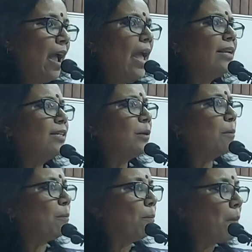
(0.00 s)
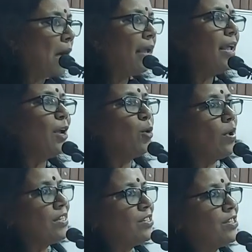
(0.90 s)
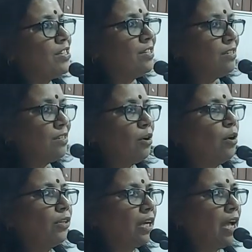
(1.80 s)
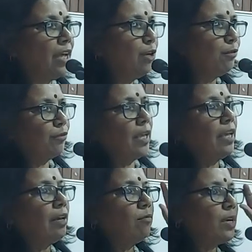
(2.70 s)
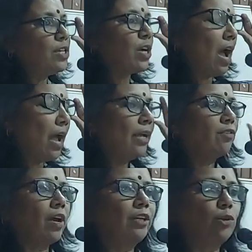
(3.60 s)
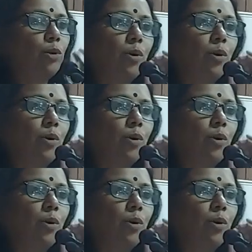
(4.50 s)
And my question, or the kind of thing in which I try to